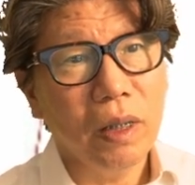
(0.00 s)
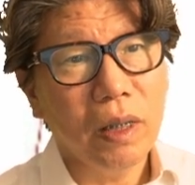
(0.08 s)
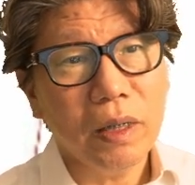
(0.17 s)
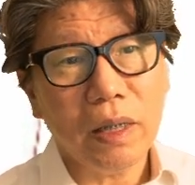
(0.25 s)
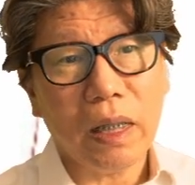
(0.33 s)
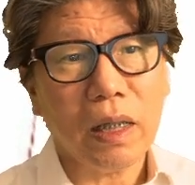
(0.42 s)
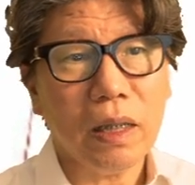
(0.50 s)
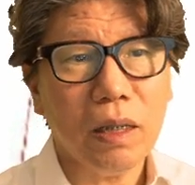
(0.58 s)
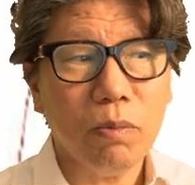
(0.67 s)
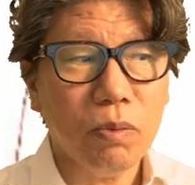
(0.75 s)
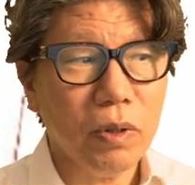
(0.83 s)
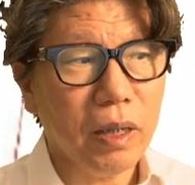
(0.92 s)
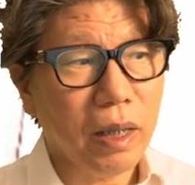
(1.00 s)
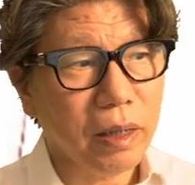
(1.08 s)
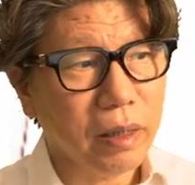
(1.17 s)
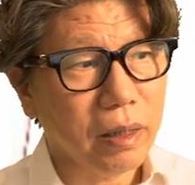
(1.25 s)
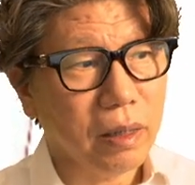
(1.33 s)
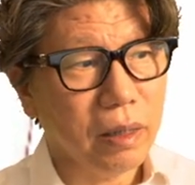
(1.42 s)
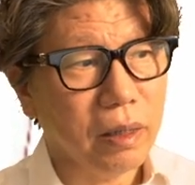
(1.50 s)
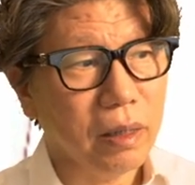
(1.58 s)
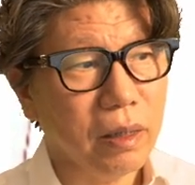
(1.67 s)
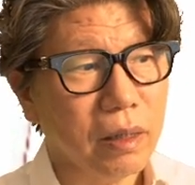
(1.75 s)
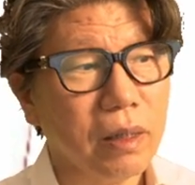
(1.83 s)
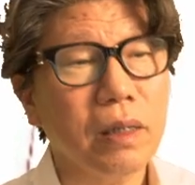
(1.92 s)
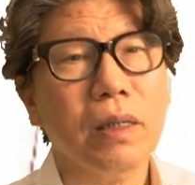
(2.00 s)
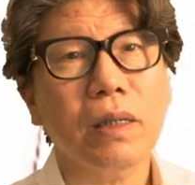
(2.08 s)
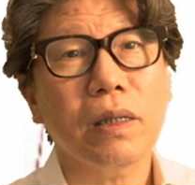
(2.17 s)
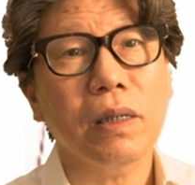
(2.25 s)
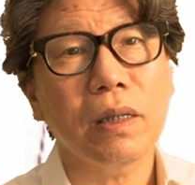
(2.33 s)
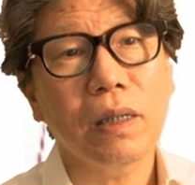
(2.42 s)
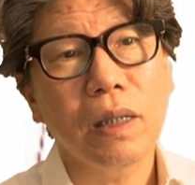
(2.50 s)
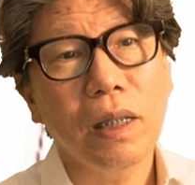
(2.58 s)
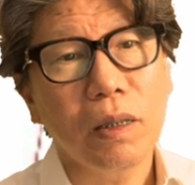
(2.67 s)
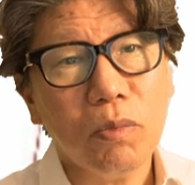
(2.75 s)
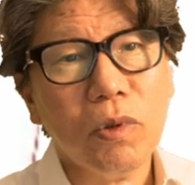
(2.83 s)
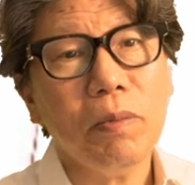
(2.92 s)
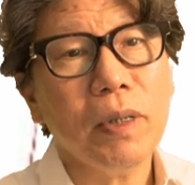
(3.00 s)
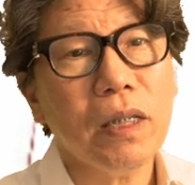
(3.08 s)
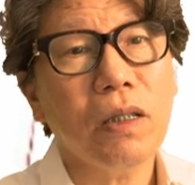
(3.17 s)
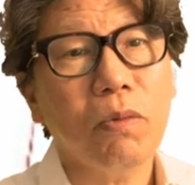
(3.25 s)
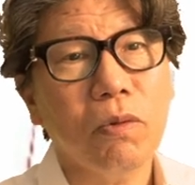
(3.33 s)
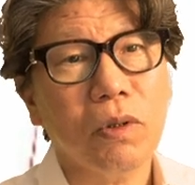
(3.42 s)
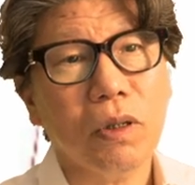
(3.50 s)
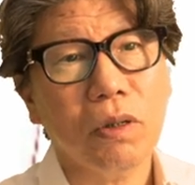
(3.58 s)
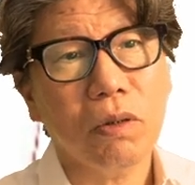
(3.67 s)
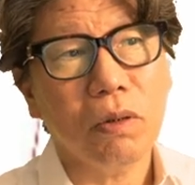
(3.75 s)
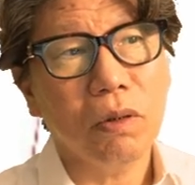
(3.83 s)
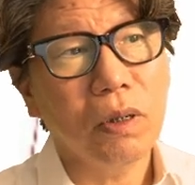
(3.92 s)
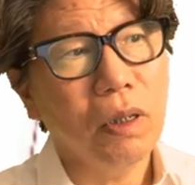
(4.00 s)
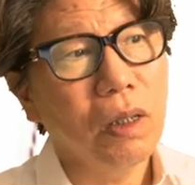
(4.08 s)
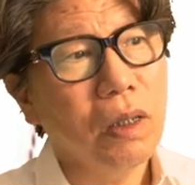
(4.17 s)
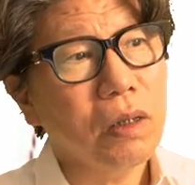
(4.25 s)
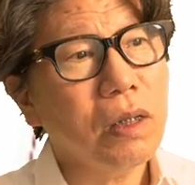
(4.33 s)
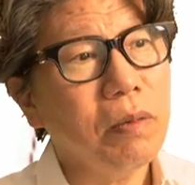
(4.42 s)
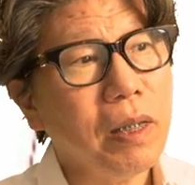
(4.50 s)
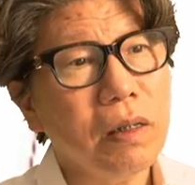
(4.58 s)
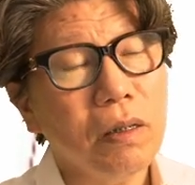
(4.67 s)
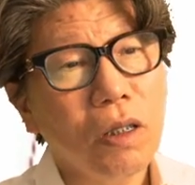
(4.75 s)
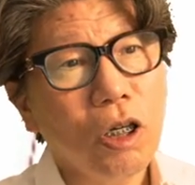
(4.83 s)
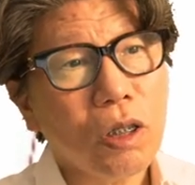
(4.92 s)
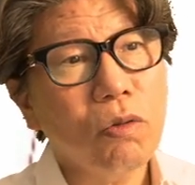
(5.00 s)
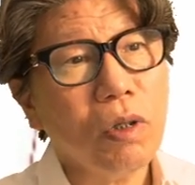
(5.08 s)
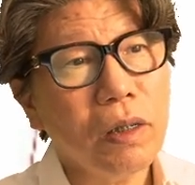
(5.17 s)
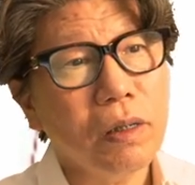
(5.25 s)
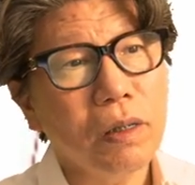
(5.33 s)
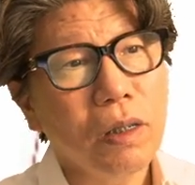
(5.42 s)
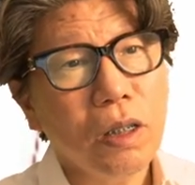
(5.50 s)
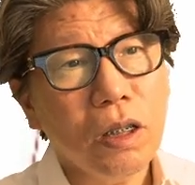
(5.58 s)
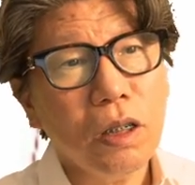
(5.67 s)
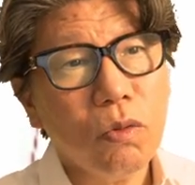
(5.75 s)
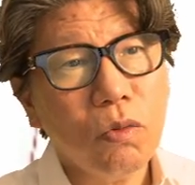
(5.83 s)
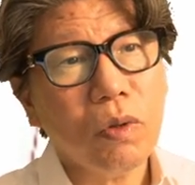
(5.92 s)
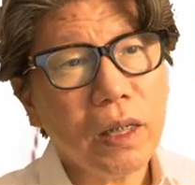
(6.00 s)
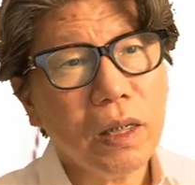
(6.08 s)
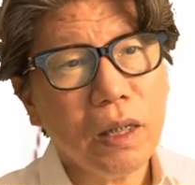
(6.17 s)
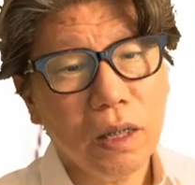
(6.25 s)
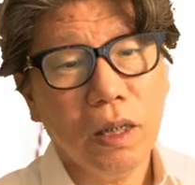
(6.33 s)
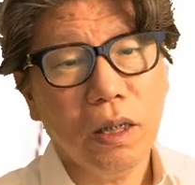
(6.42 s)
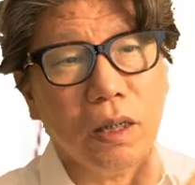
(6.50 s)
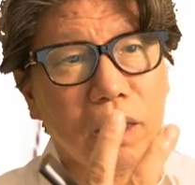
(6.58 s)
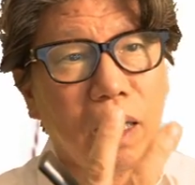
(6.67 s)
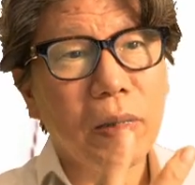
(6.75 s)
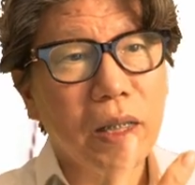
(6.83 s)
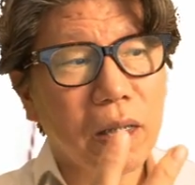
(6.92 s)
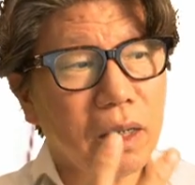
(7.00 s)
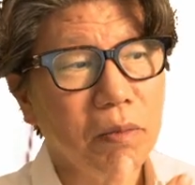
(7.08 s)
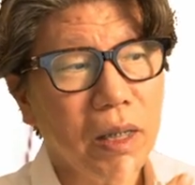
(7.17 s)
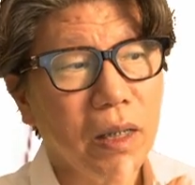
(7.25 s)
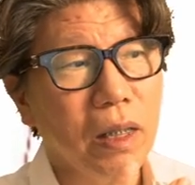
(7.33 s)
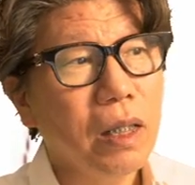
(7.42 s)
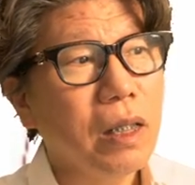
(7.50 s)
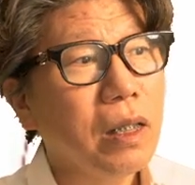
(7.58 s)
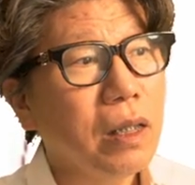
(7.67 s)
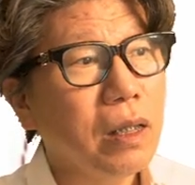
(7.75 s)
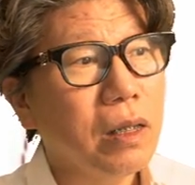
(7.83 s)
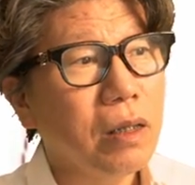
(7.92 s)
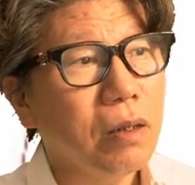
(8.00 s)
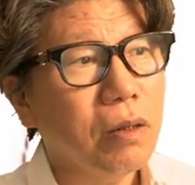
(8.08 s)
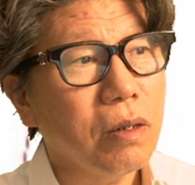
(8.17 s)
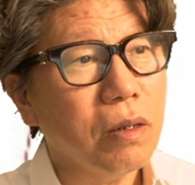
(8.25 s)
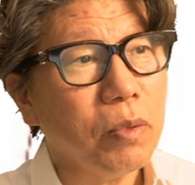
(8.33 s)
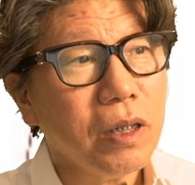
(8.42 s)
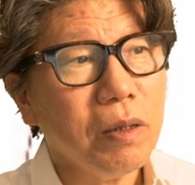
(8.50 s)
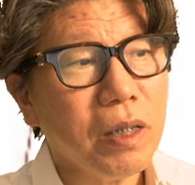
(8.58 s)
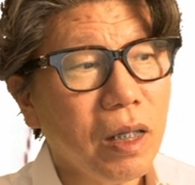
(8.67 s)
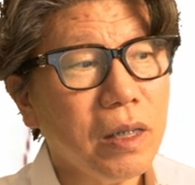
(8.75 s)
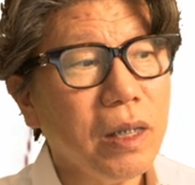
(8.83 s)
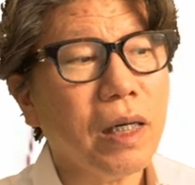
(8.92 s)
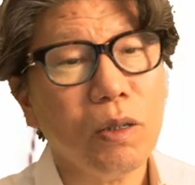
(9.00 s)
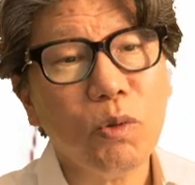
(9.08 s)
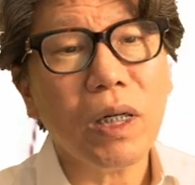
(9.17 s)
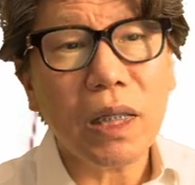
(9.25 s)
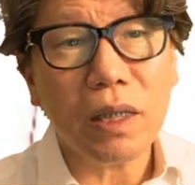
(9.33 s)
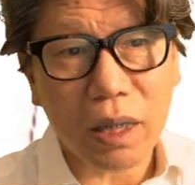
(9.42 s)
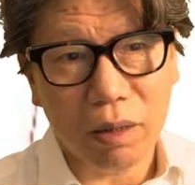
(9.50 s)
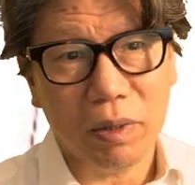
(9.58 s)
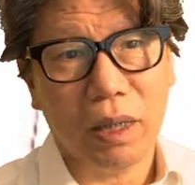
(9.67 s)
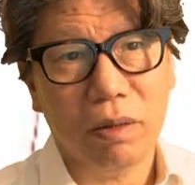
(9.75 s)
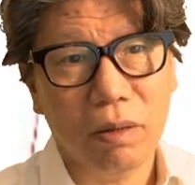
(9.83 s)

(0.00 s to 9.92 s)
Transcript: while those that are disadvantageous are seen as premature contacts. However, these two contrasting concepts both refer to tooth contact during eccentric positions.